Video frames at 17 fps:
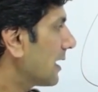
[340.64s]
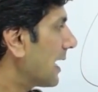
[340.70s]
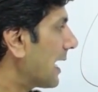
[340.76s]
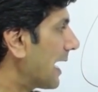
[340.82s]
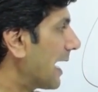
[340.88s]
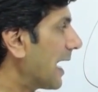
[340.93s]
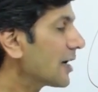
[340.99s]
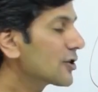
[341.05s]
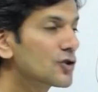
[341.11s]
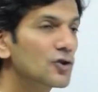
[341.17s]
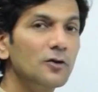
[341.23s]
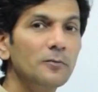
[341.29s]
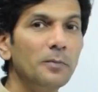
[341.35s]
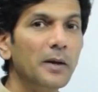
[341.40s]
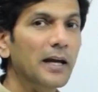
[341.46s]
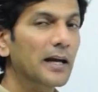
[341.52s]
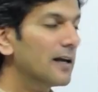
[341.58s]
A
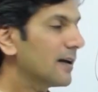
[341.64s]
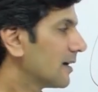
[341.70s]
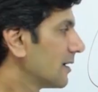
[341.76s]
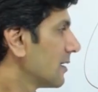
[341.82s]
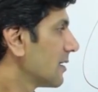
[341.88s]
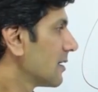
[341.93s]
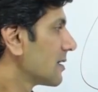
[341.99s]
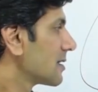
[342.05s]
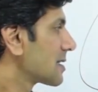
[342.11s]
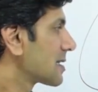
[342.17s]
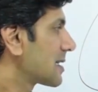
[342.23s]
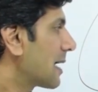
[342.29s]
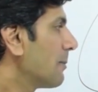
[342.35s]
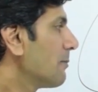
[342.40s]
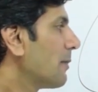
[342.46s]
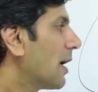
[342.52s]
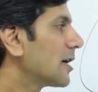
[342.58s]
should be
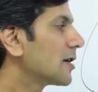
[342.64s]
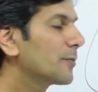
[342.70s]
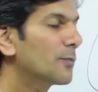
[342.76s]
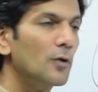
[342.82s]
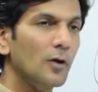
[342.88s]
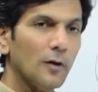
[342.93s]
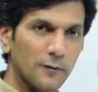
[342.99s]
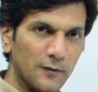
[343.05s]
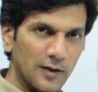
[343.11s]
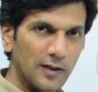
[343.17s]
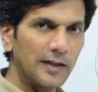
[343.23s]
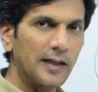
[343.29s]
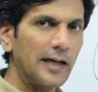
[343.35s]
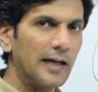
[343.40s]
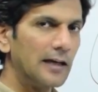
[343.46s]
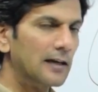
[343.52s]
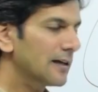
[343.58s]
some multiple of
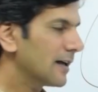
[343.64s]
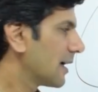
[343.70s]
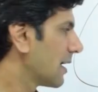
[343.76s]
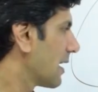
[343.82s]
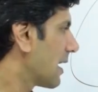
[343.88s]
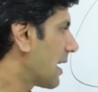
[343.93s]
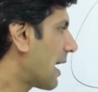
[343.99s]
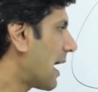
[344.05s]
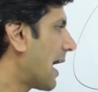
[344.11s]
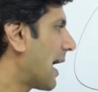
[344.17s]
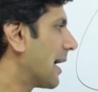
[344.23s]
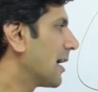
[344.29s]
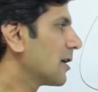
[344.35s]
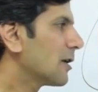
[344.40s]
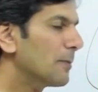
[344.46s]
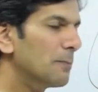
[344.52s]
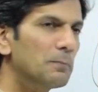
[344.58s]
13
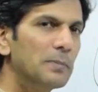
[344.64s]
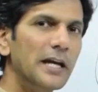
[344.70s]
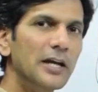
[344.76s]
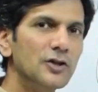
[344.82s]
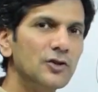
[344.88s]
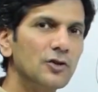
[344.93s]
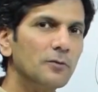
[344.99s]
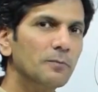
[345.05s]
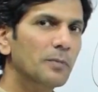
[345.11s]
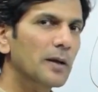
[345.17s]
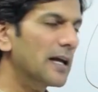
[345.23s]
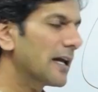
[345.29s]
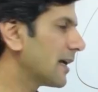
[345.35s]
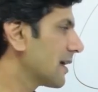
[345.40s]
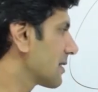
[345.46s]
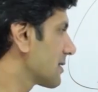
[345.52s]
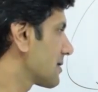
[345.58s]
and B should
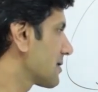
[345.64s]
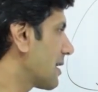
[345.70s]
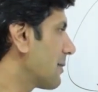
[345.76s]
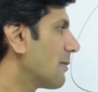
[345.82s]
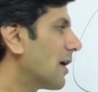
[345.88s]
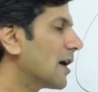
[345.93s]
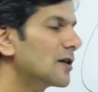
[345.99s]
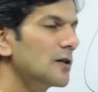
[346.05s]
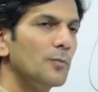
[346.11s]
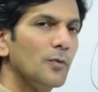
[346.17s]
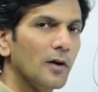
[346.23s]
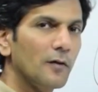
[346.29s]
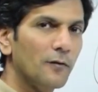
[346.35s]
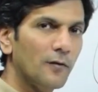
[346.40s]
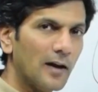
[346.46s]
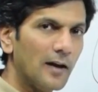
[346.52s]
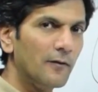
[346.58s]
be some multiple
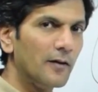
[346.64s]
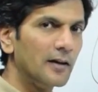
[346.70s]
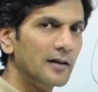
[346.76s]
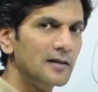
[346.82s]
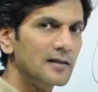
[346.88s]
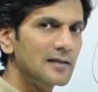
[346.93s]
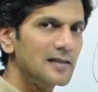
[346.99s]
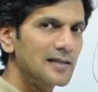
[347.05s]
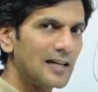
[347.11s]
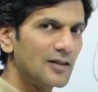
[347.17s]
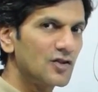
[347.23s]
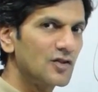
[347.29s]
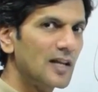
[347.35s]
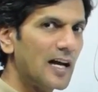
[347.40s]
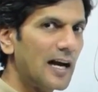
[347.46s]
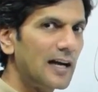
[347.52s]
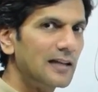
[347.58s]
of 11 such
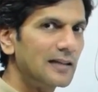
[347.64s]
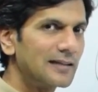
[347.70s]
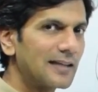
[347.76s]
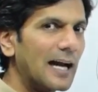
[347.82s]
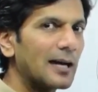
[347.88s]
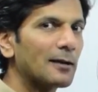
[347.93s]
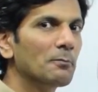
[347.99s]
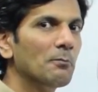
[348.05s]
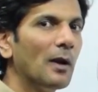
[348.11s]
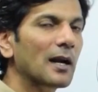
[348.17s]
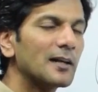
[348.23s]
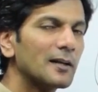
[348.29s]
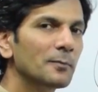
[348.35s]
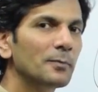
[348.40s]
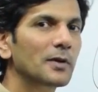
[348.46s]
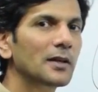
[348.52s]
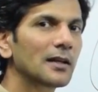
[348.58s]
that that
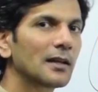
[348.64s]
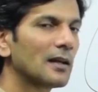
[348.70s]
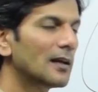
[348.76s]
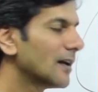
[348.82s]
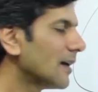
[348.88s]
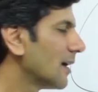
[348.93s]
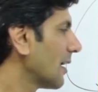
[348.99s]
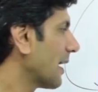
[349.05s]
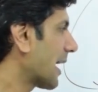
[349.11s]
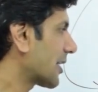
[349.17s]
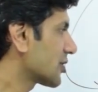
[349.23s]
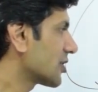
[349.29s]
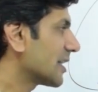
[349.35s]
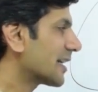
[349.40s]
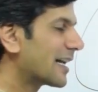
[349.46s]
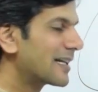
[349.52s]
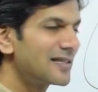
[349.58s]
multiple
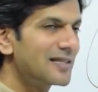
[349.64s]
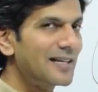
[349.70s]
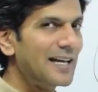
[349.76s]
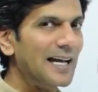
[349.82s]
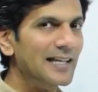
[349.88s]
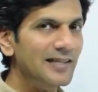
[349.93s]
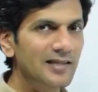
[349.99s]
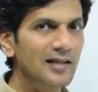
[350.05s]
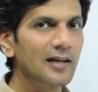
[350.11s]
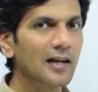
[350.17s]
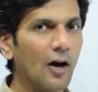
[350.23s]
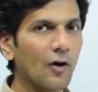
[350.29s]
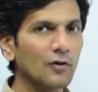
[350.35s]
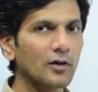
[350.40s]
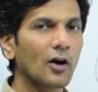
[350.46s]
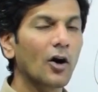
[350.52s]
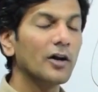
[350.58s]
actually gets cancelled
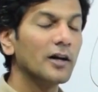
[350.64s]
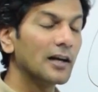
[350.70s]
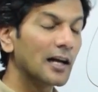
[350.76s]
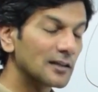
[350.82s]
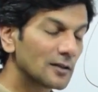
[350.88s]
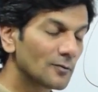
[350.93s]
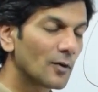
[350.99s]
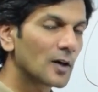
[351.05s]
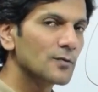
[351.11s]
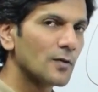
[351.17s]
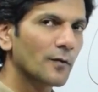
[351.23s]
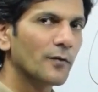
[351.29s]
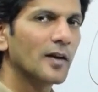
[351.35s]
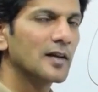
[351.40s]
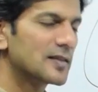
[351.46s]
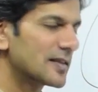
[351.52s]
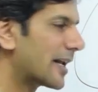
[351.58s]
out, or in other words what
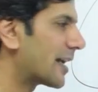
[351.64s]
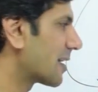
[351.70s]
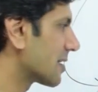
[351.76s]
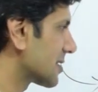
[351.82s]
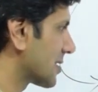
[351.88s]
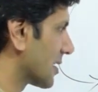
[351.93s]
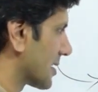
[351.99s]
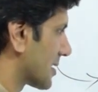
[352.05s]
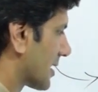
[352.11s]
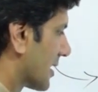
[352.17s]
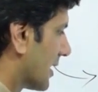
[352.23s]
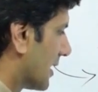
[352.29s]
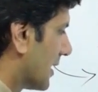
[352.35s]
we are saying is this: